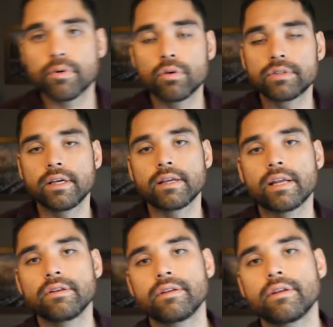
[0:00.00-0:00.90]
protein,
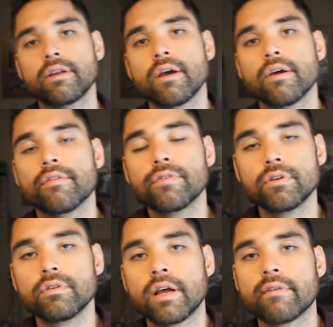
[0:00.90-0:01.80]
and you need
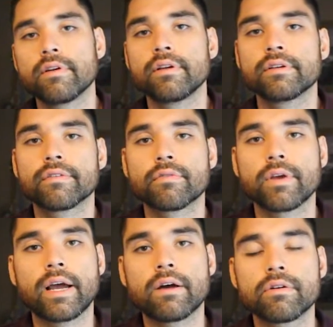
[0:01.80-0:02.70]
food every
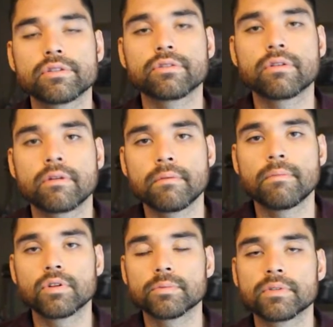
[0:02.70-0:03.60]
3 hours or
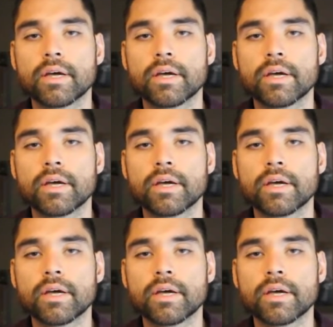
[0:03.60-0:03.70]
multiple